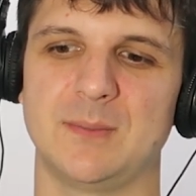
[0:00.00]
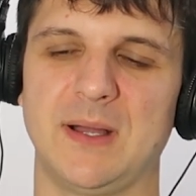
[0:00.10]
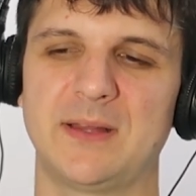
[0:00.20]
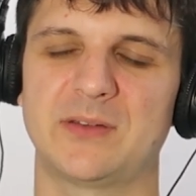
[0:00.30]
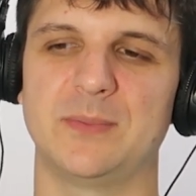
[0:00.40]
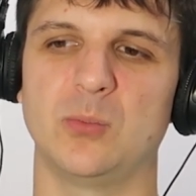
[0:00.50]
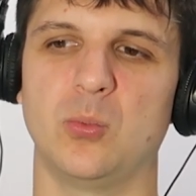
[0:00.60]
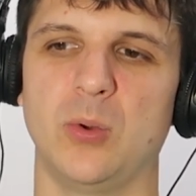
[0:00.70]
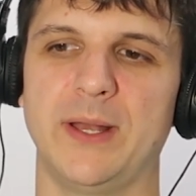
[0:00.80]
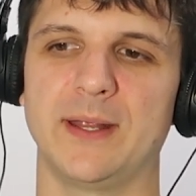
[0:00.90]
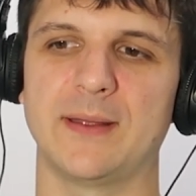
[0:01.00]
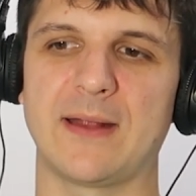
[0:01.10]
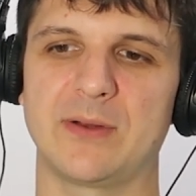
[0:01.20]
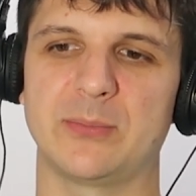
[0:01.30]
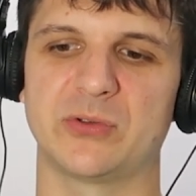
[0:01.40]
Maki's has been winning
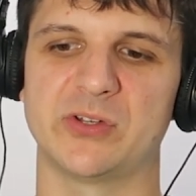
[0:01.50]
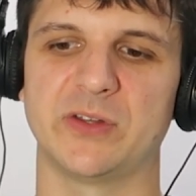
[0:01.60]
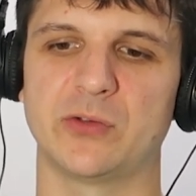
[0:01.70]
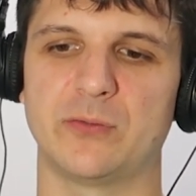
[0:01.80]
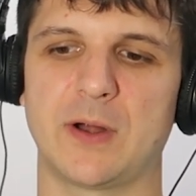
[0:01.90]
every episode she's in so